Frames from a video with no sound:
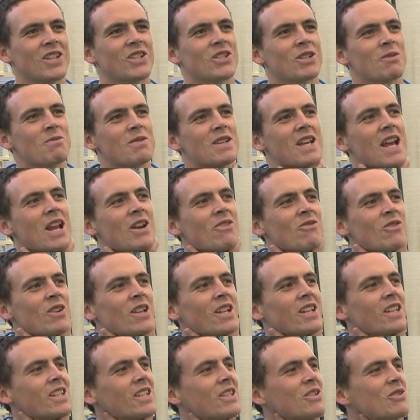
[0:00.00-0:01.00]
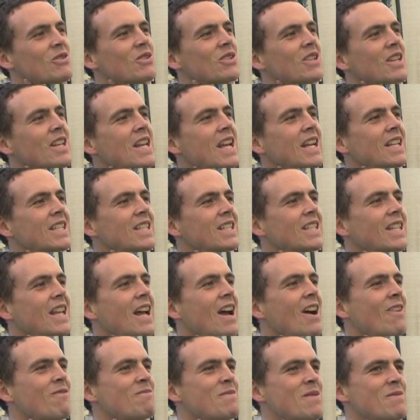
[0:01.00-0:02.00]
Jimmy Henry, who's an
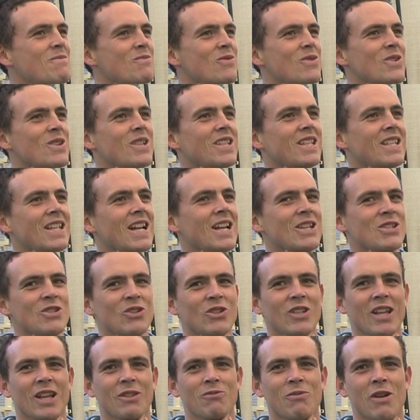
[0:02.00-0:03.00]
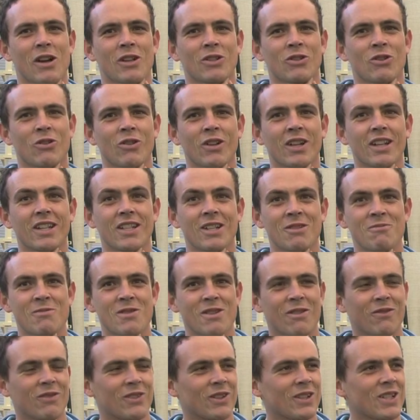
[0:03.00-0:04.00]
ex-staff member at New South Wales Cricket.
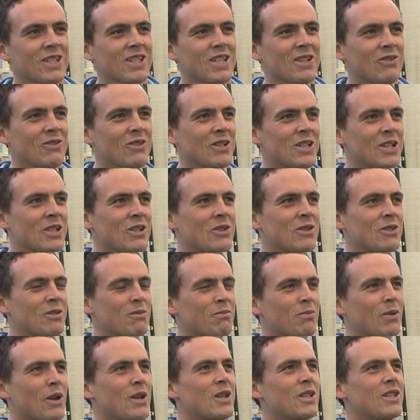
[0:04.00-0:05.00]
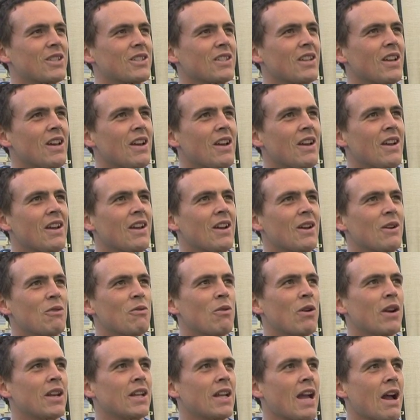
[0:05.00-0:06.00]
Jimmy, if you're listening, or to use at Pete's
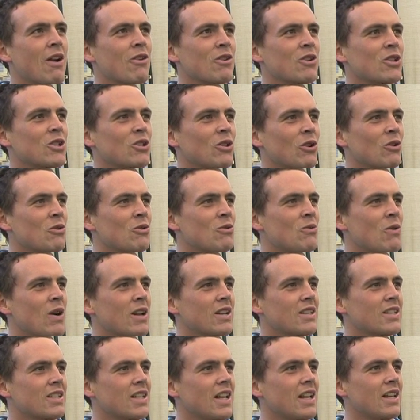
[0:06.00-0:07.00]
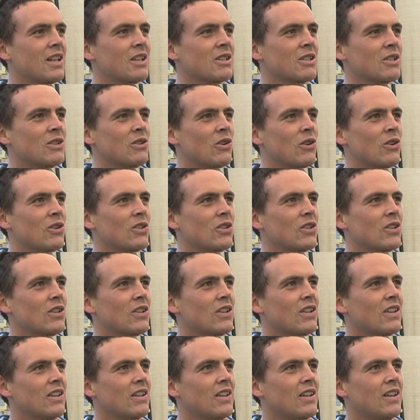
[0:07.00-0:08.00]
wedding, Aristotle once said it's not
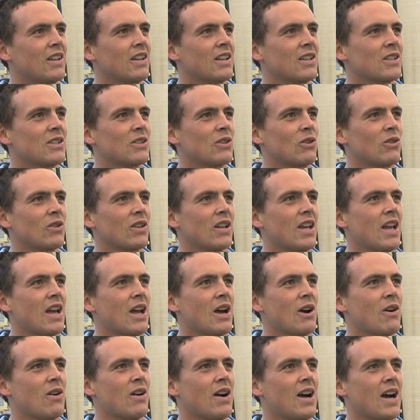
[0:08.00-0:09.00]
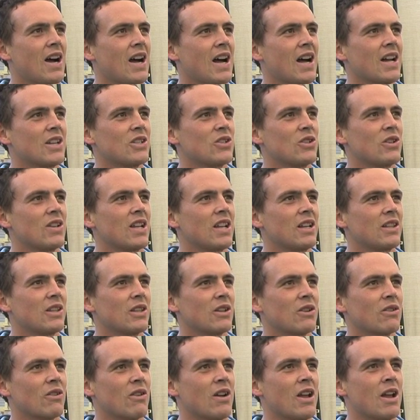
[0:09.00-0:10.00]
it's not how hard you hit
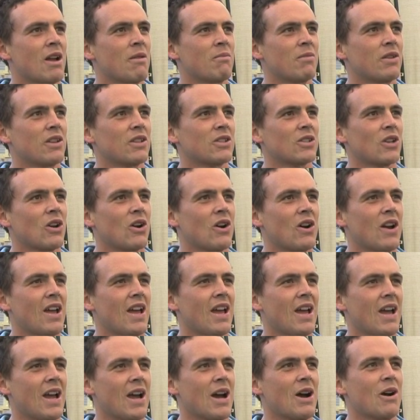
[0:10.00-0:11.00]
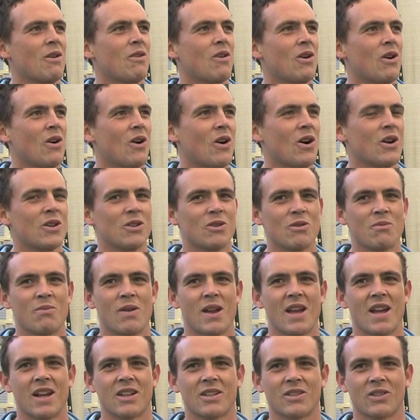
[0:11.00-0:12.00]
the ground, but it's how high you
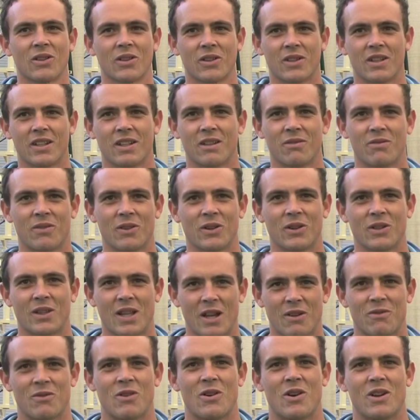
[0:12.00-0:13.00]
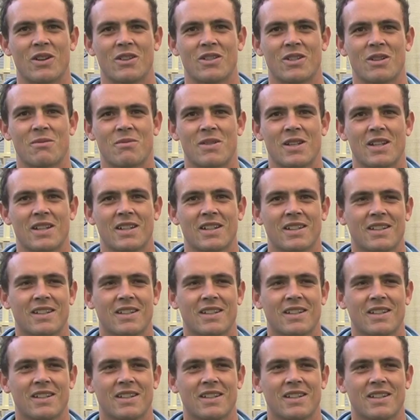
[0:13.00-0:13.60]
bounce, I think, if I got that right, Jimmy.